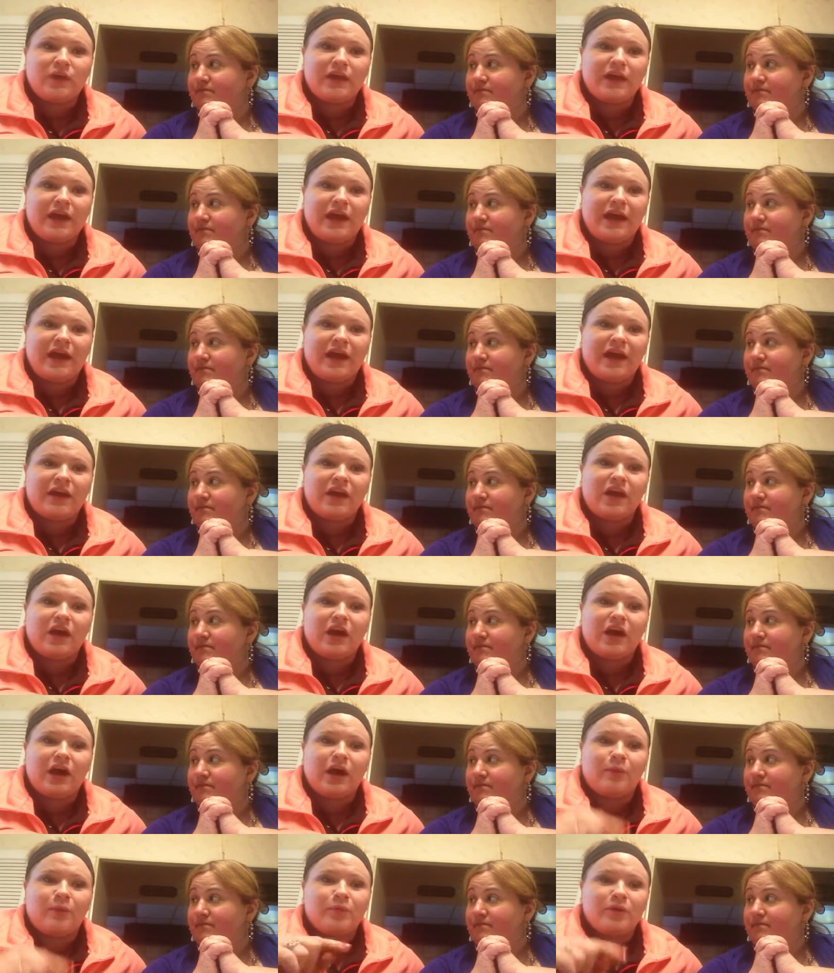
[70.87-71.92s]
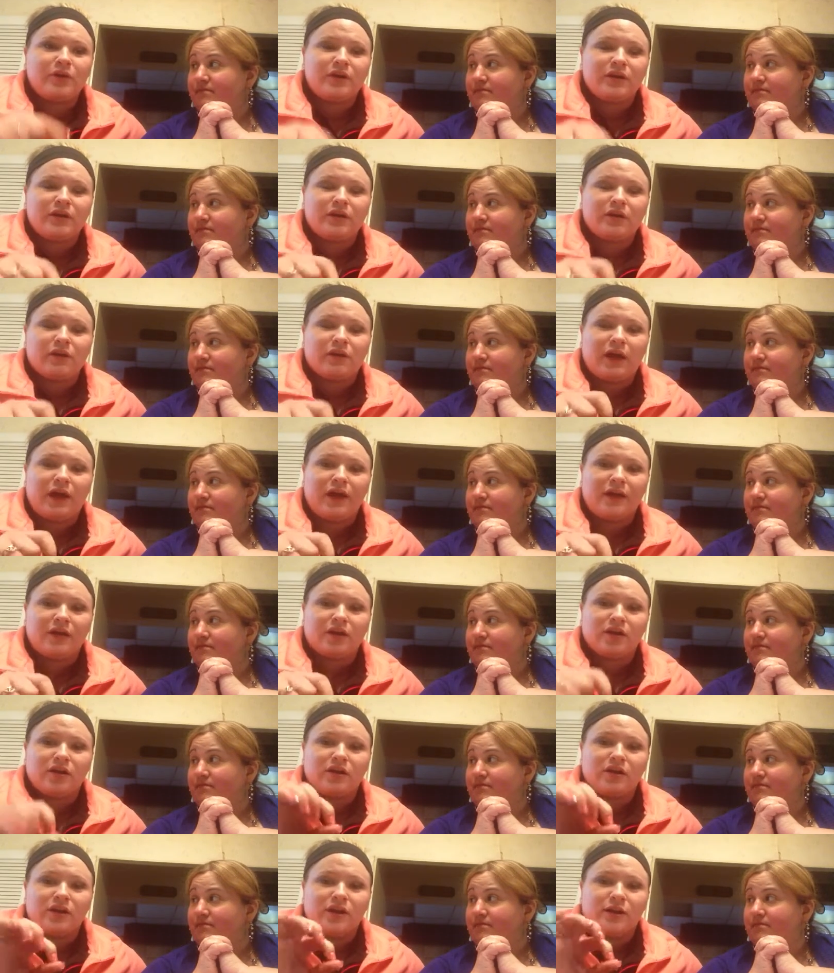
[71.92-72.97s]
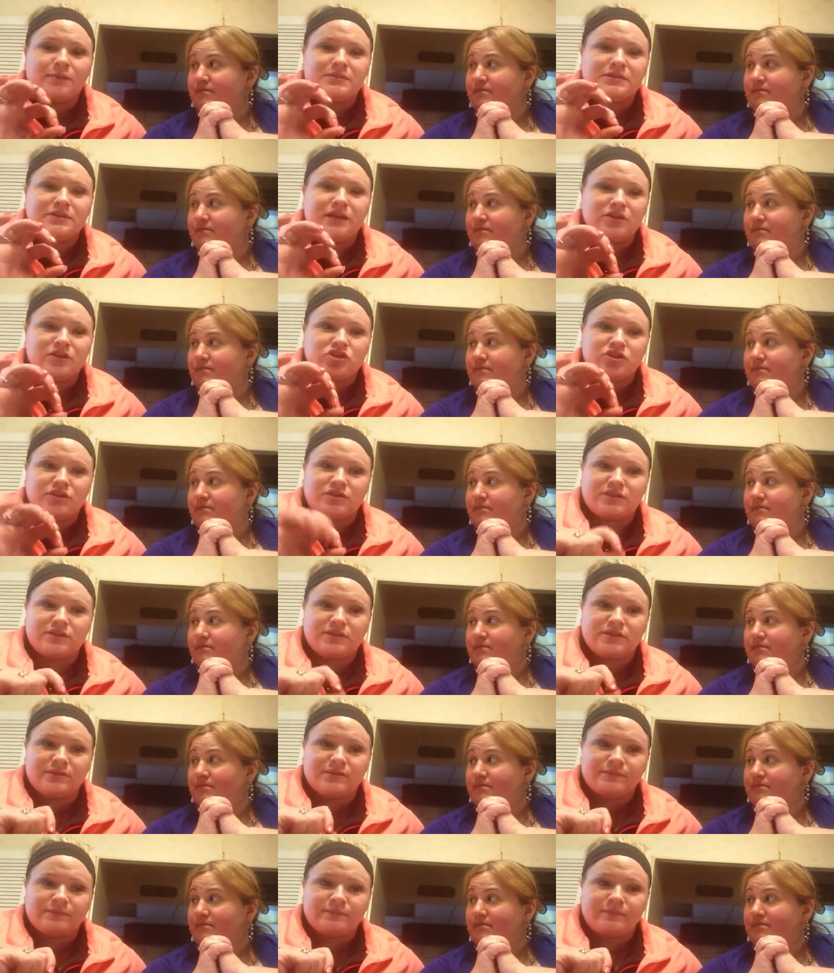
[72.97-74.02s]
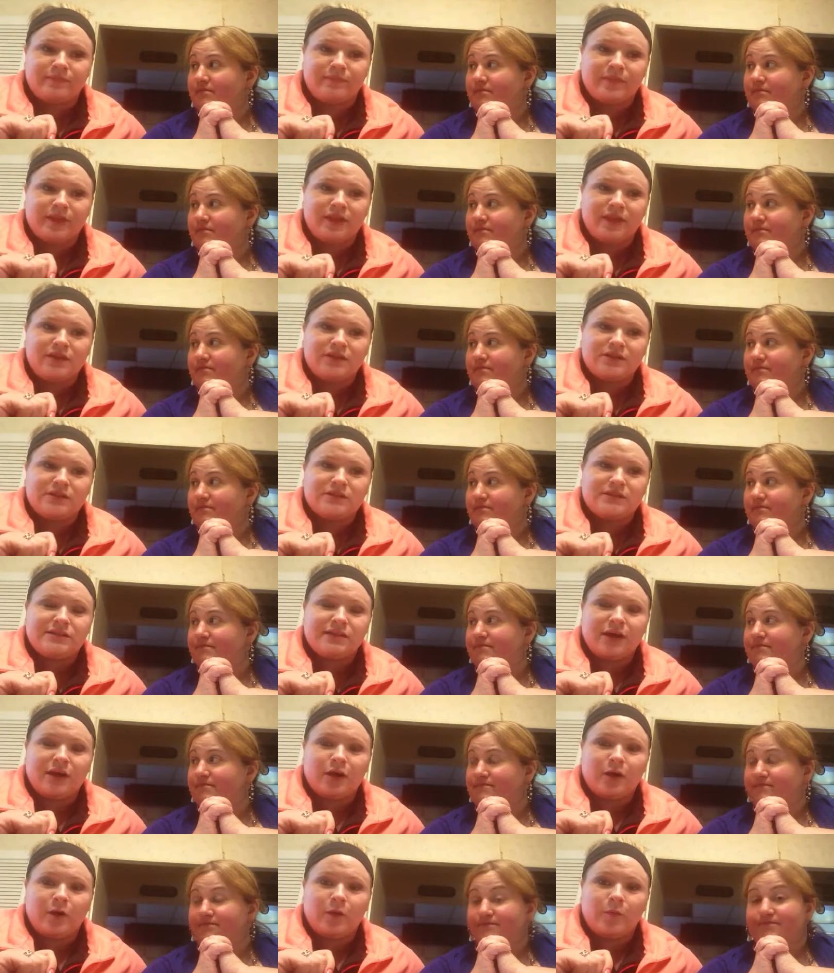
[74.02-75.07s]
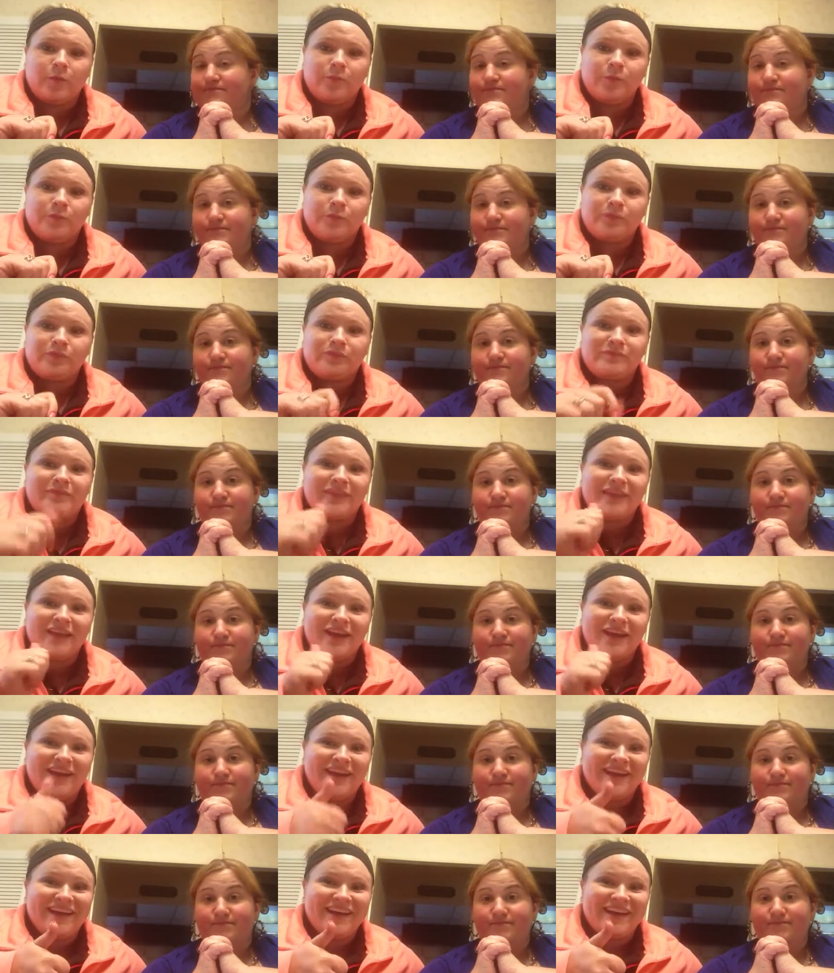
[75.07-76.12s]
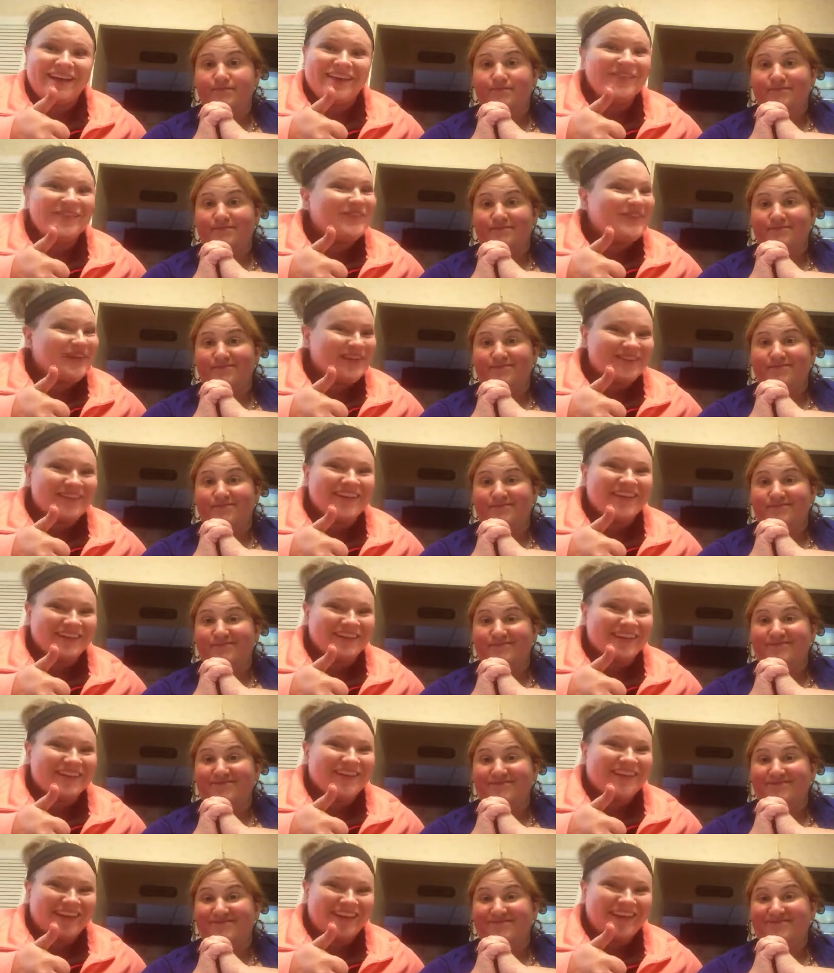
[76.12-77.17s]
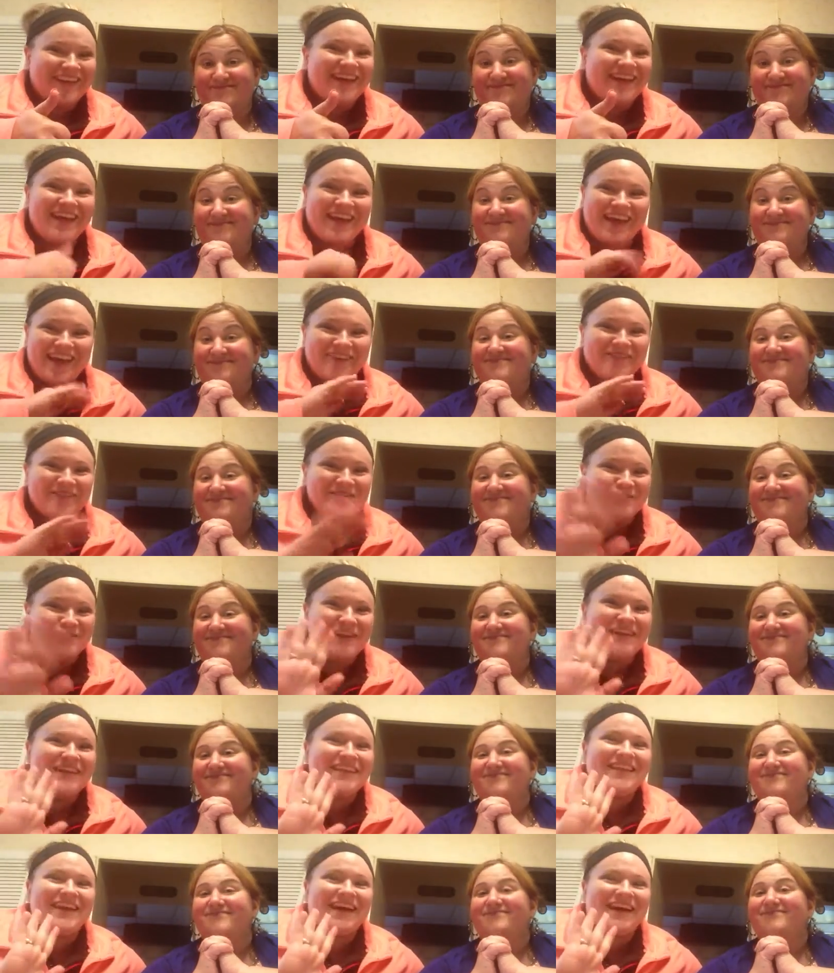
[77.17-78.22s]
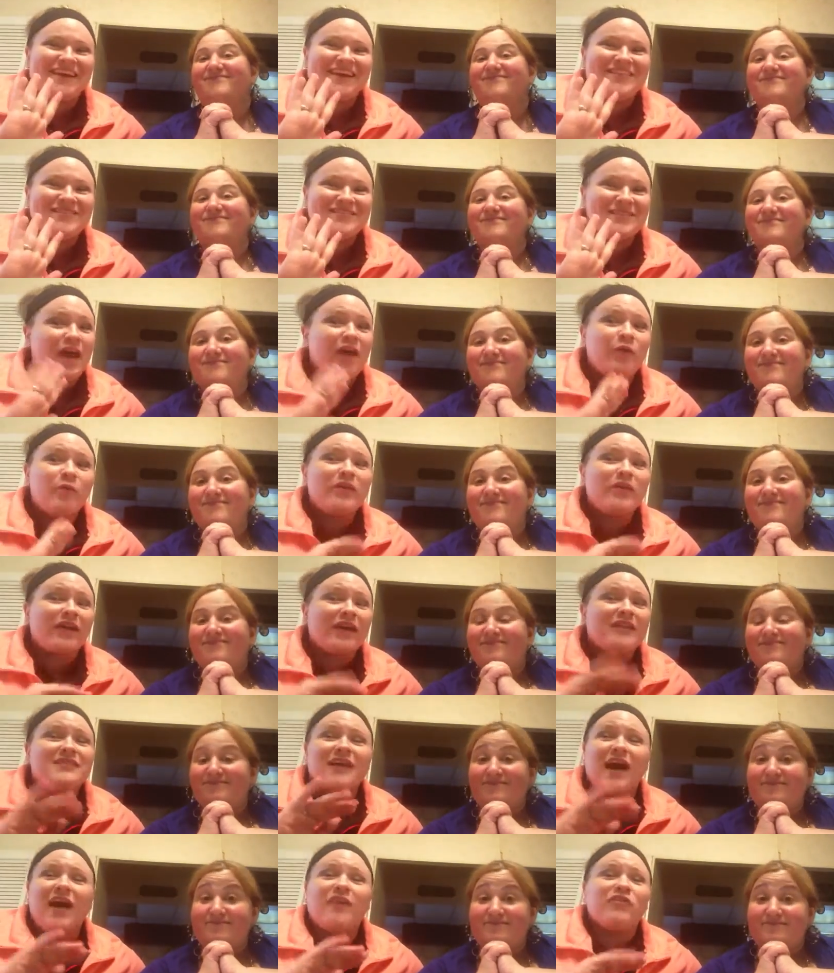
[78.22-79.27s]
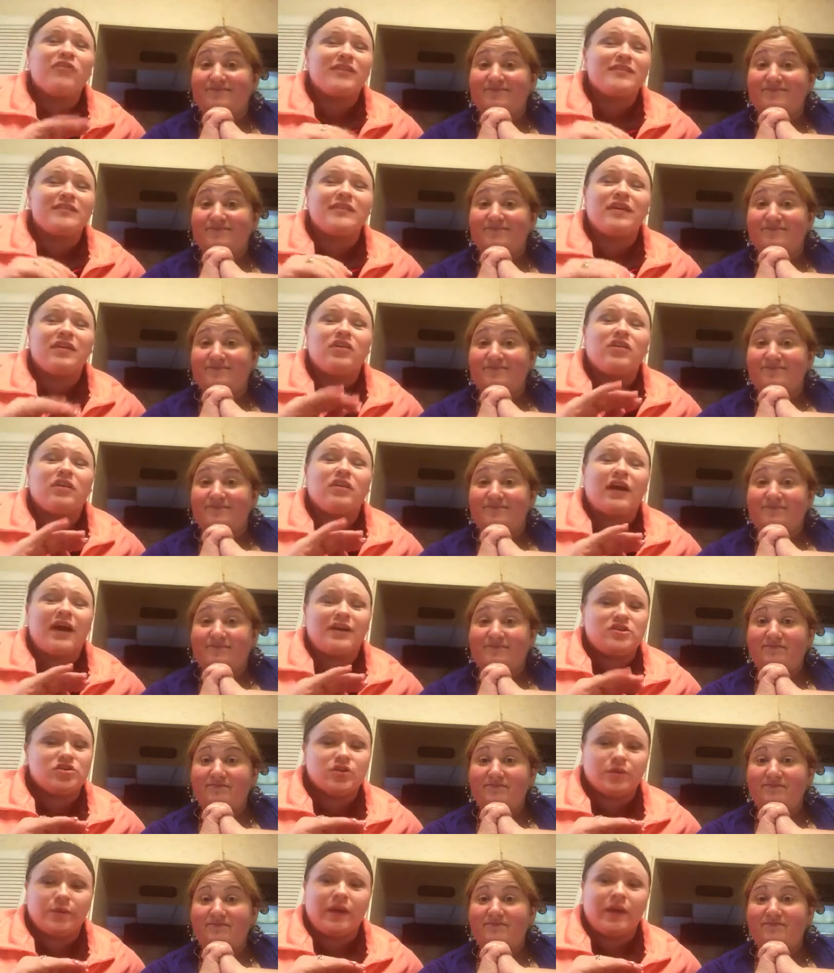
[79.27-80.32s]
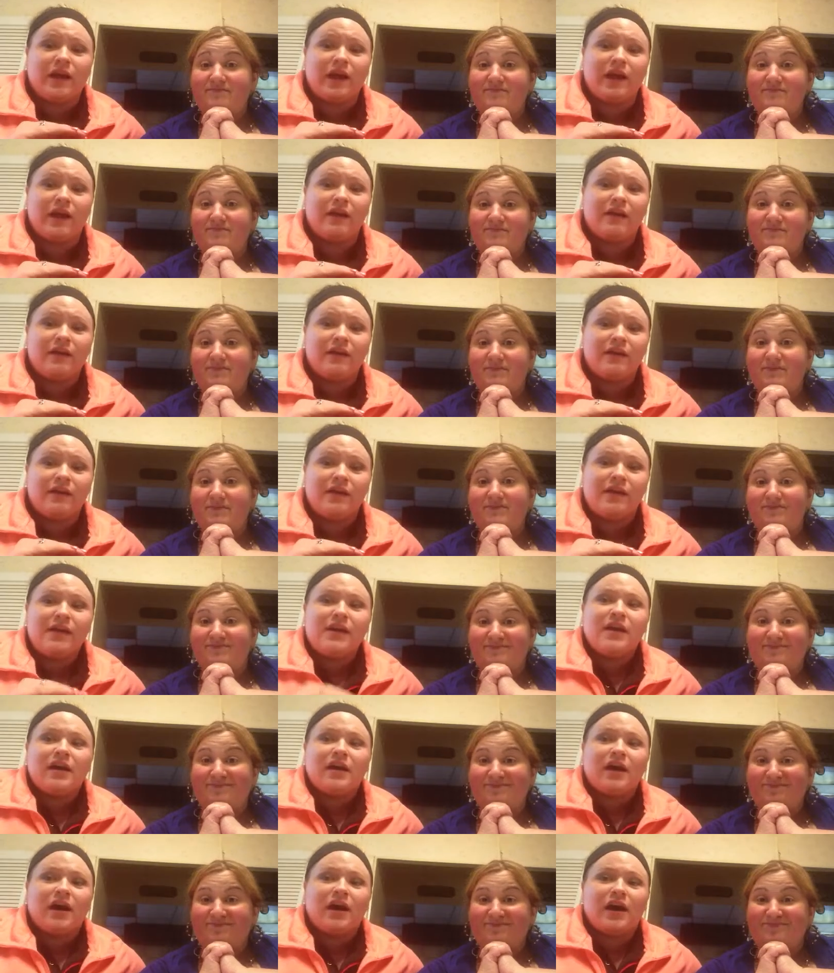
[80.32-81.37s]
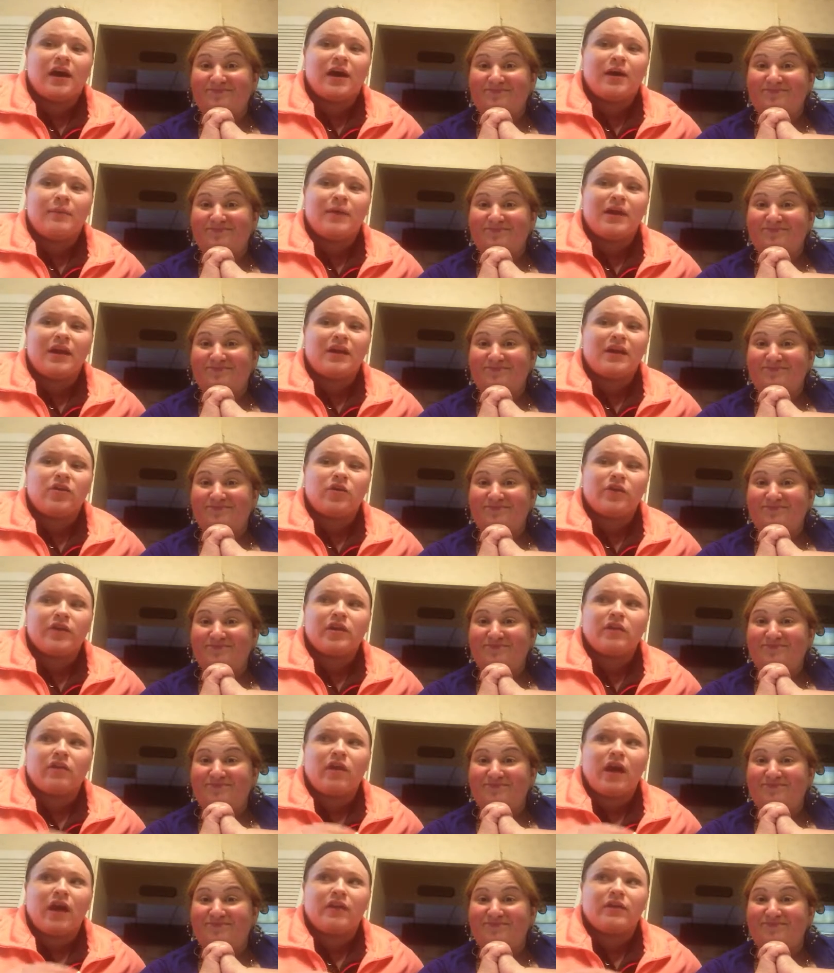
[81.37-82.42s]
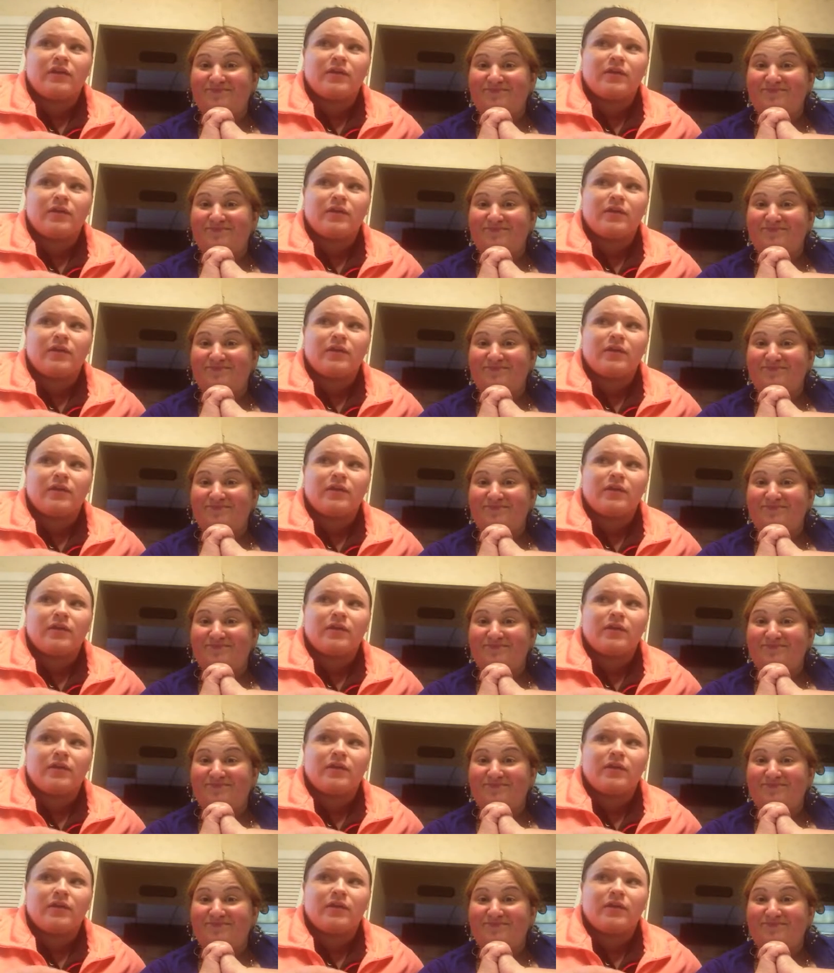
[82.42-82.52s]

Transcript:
Speaker 1: we had uh, Pretty Little Liar Obsessions. So we really like everybody that uh, we liked every single entry we got. Um, and I know that a lot of